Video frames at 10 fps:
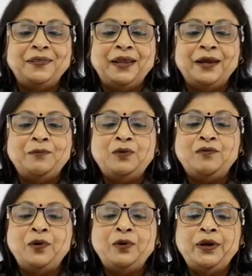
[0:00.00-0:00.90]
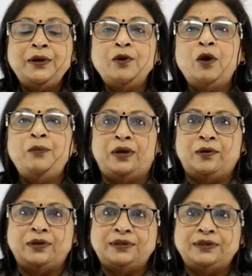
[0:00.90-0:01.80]
Then I move on to economic
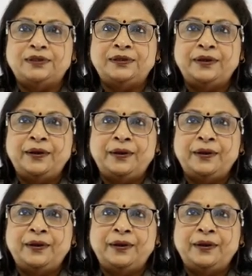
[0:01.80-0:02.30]
causes.